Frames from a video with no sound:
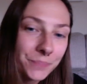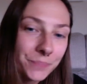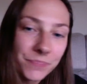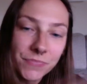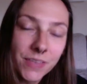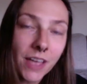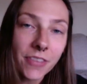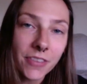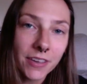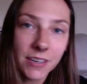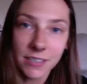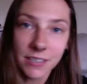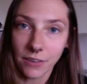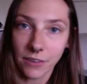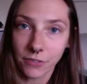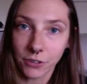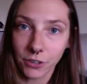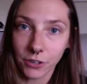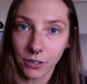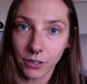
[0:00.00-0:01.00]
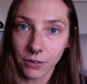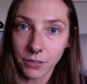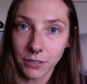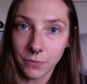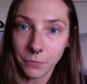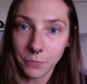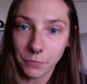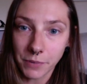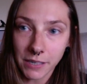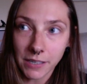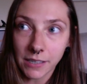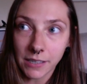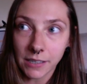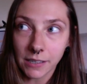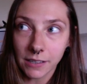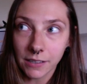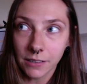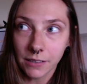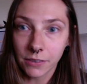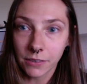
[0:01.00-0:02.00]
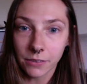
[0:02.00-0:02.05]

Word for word: nothing is ever going to be